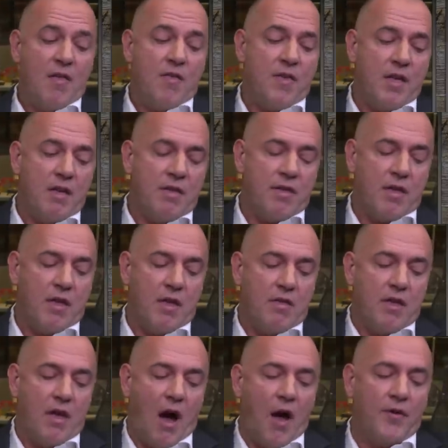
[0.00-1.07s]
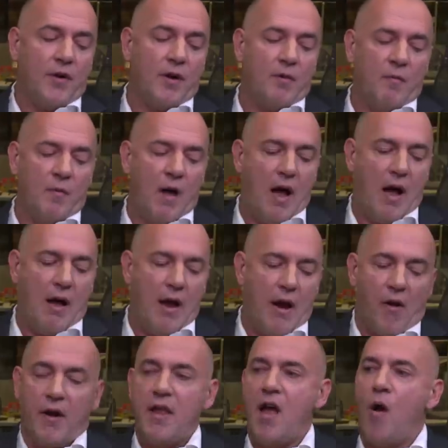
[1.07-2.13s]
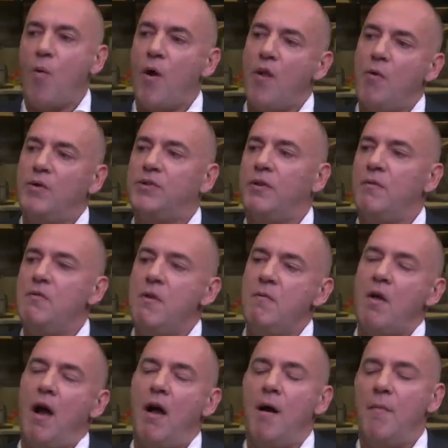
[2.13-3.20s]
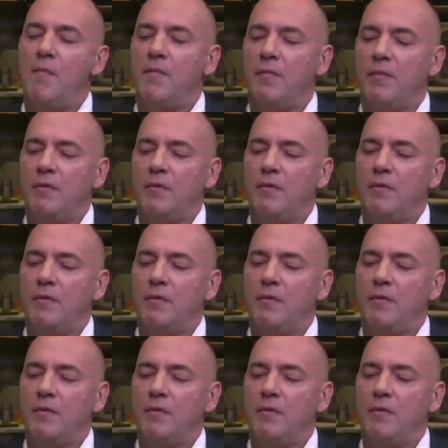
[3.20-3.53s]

The, the, the other uh, area where there was um,